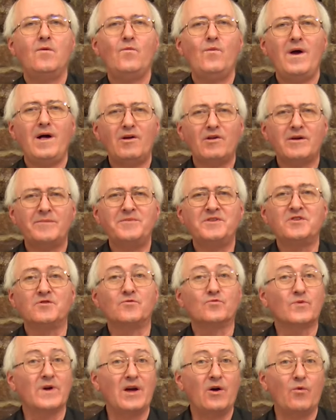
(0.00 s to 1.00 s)
Welcome to
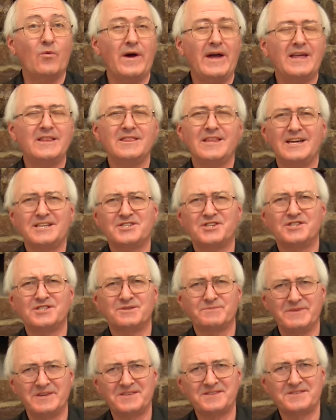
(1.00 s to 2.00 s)
Railway
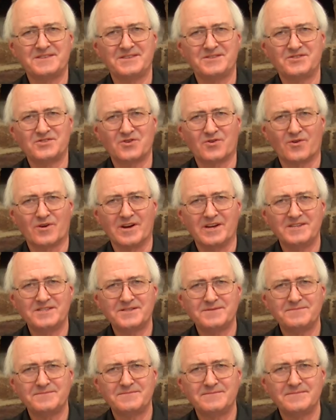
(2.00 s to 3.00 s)
Legends, Myths, and
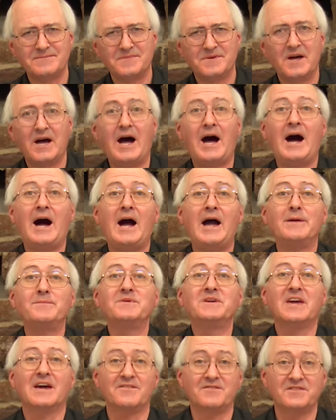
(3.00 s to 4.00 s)
Stories.
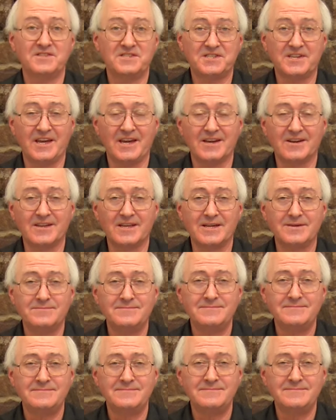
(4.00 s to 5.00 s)
I'm Kevin Stanley.
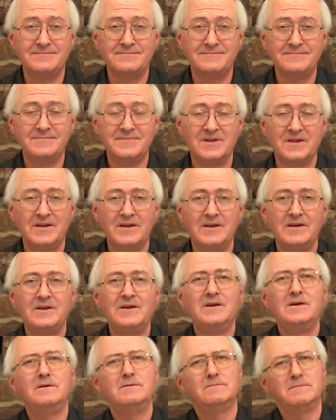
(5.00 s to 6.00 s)

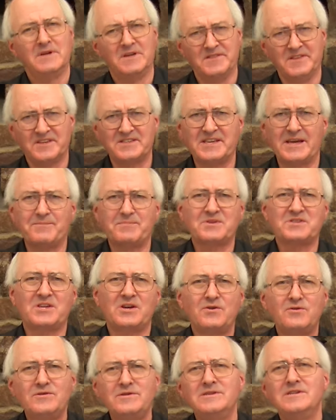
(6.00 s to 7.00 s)
In this
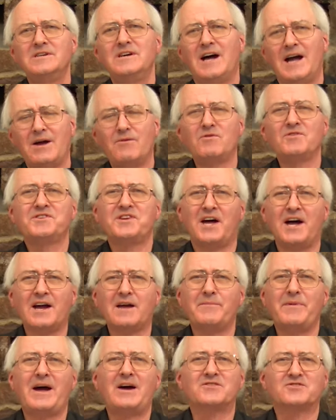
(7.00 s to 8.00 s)
episode, I will talk
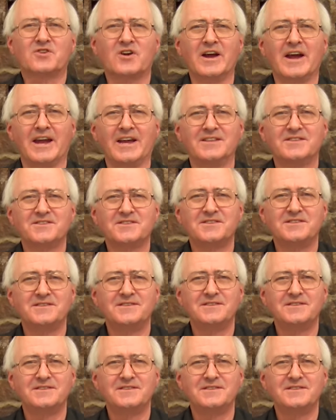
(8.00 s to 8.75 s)
about trains.